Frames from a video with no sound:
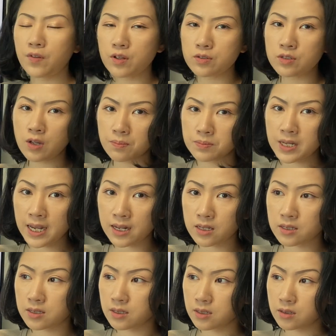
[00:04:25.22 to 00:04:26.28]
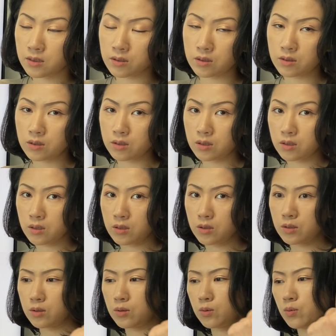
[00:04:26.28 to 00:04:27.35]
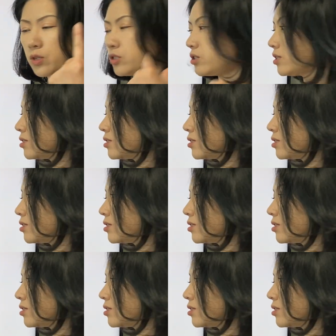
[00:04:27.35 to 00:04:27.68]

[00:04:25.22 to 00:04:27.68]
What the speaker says: the subject, which